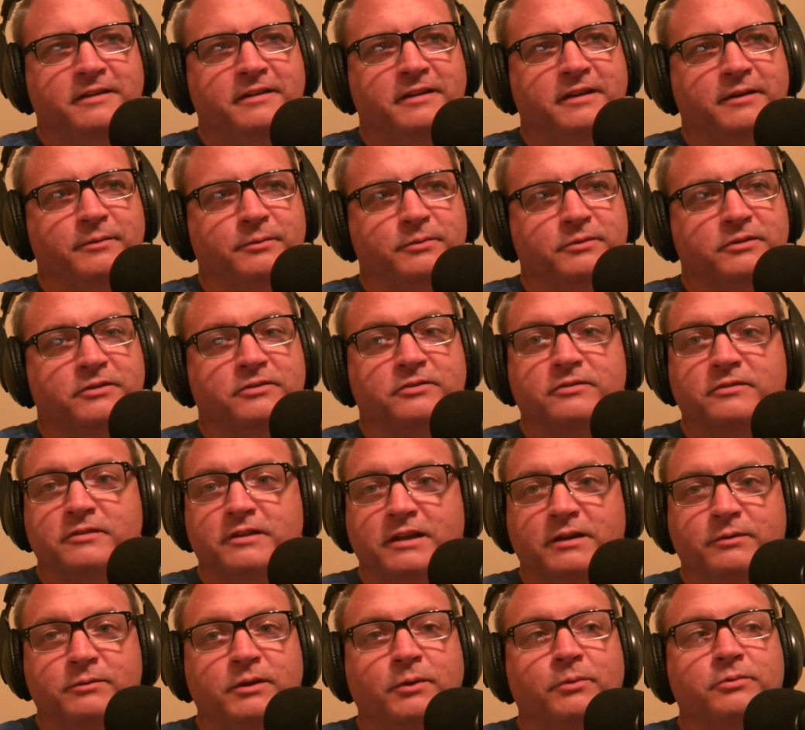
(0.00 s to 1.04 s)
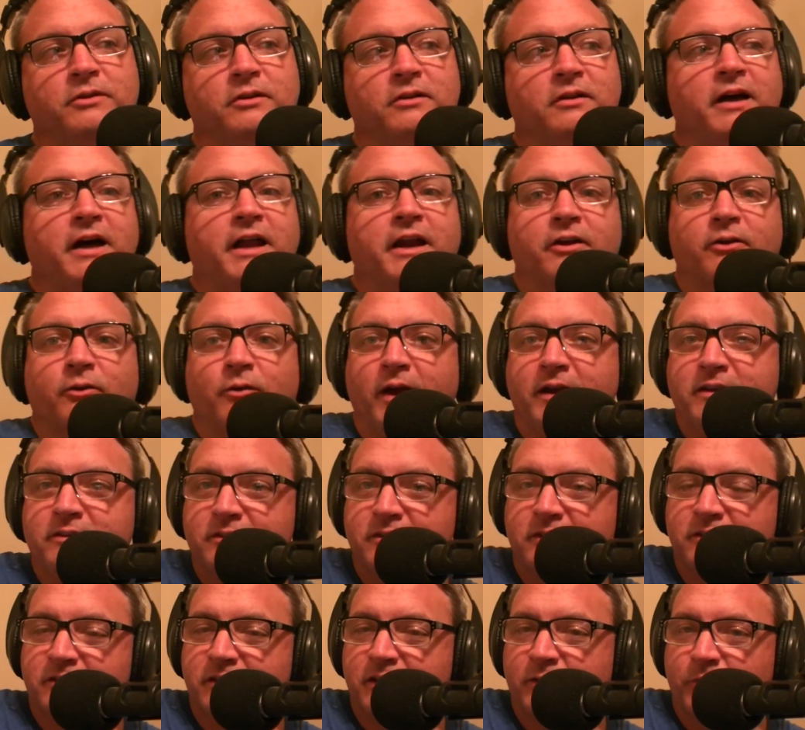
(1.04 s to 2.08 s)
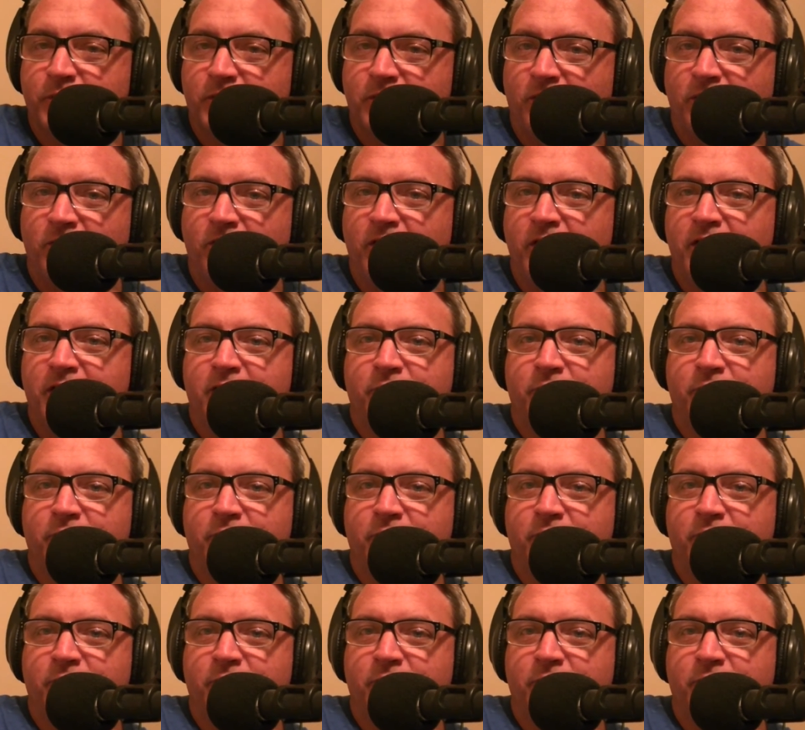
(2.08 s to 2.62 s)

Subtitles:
there was a lot of craziness that went on.